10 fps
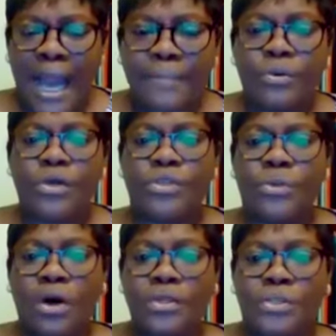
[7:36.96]
I'm going to
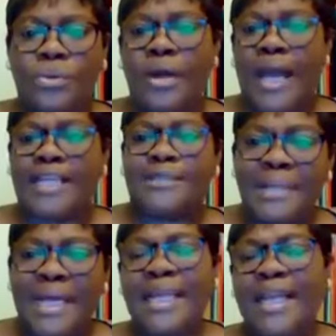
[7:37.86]
also
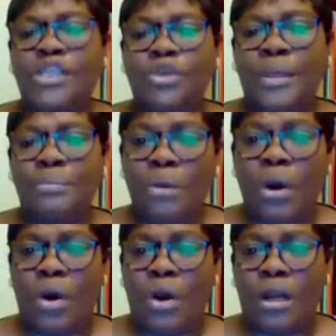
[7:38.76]
explain a little bit
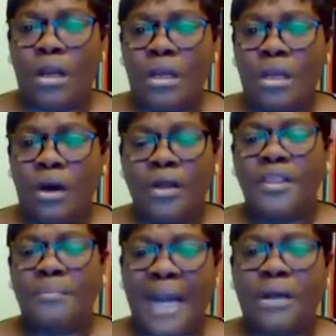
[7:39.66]
more on
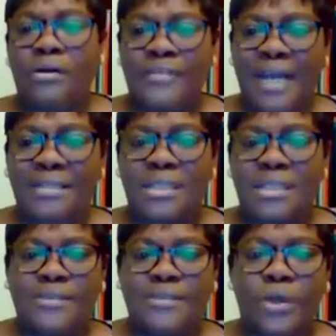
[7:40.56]
the back of that
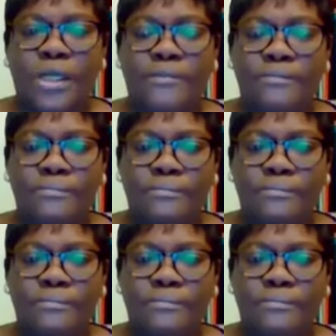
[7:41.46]
this morning.